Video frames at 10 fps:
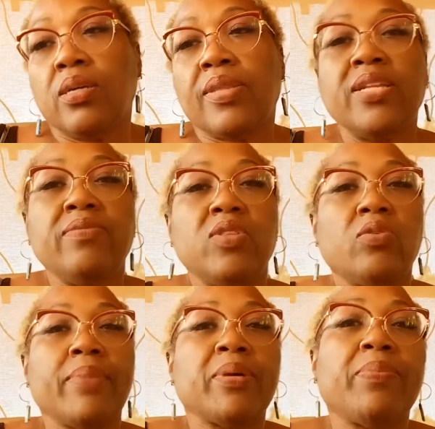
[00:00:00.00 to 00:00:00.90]
that even
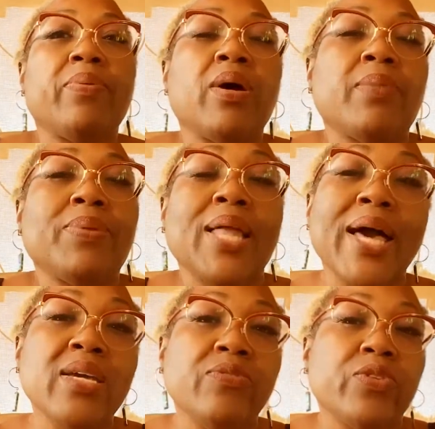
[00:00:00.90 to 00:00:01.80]
though I'm
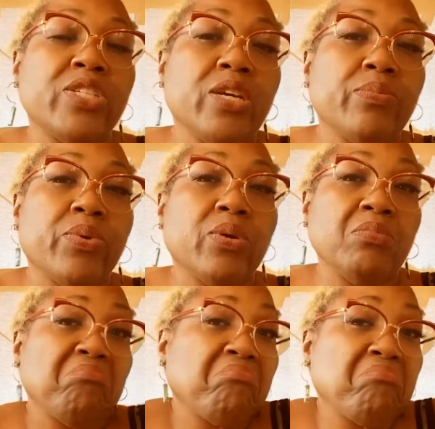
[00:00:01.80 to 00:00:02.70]
applying for temporal,